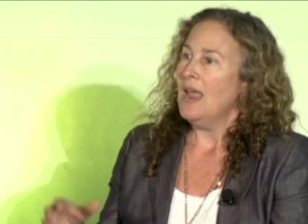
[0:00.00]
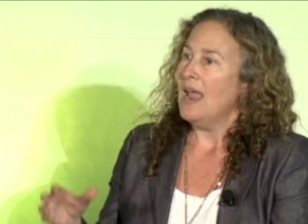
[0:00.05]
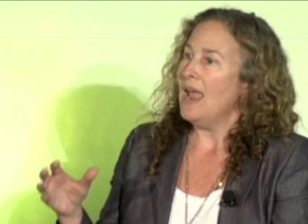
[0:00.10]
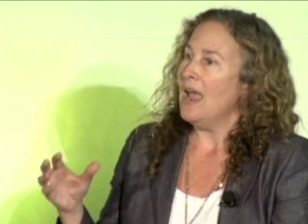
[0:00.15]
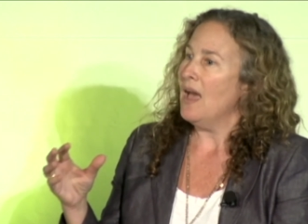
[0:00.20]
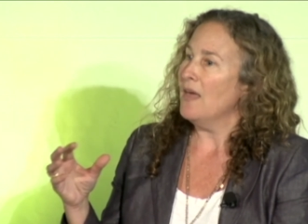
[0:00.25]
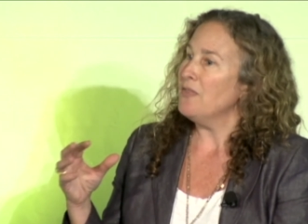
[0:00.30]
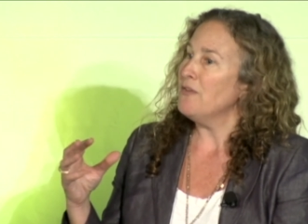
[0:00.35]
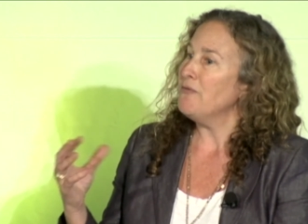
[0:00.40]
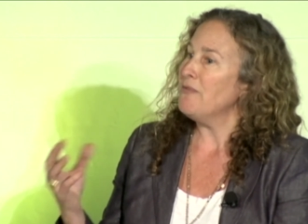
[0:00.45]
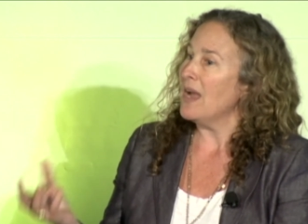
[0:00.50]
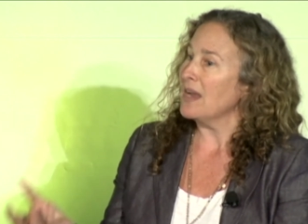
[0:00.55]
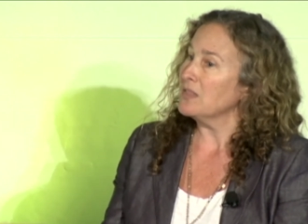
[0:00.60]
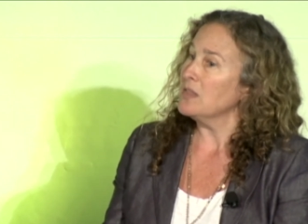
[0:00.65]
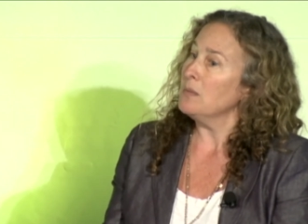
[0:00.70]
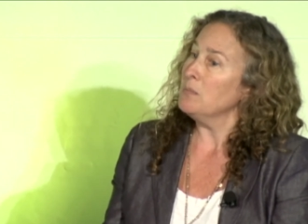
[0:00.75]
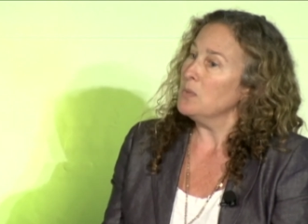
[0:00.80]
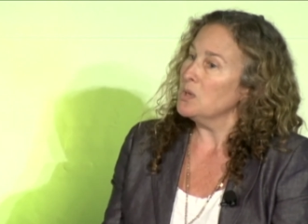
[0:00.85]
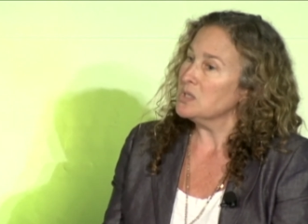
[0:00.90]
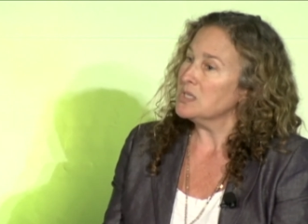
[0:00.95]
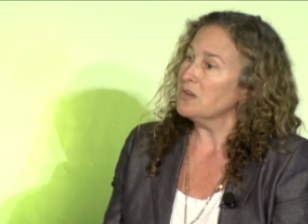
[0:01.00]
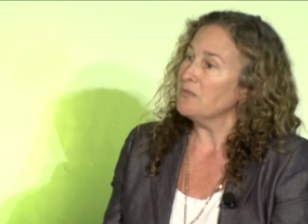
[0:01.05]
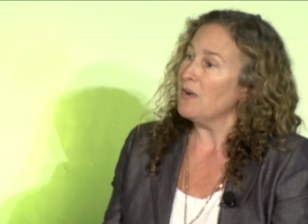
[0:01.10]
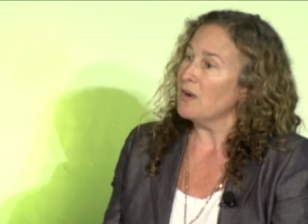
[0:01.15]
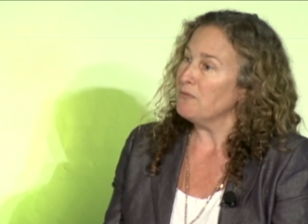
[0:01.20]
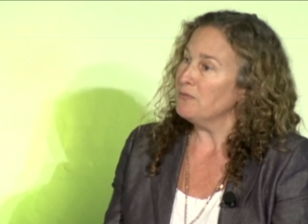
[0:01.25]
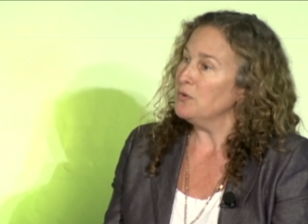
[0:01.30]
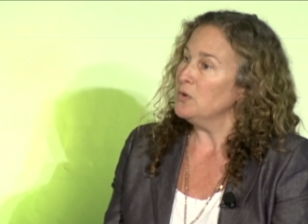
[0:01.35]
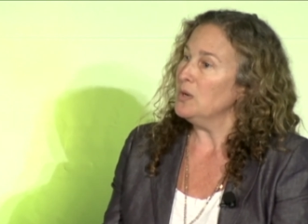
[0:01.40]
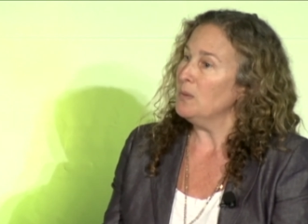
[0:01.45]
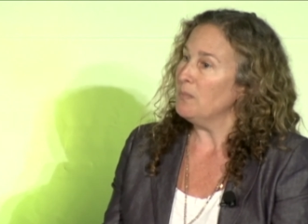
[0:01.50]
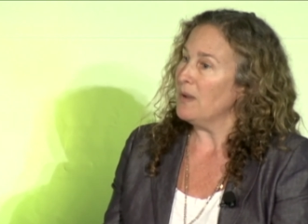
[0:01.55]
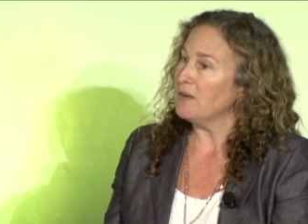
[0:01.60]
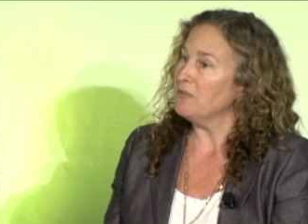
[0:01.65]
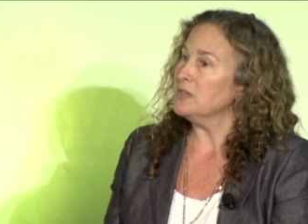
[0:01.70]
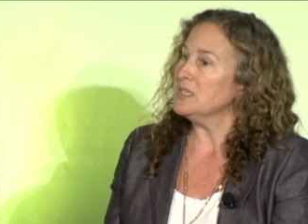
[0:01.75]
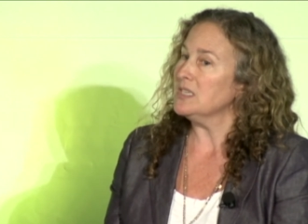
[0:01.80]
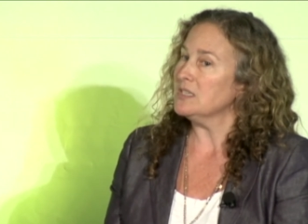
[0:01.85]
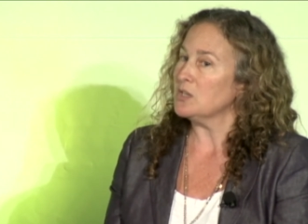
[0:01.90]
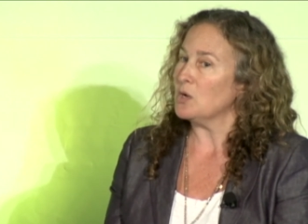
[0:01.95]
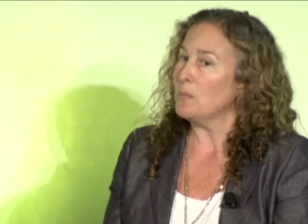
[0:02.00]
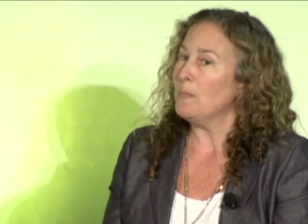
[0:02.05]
and the fact that most of our food and beverages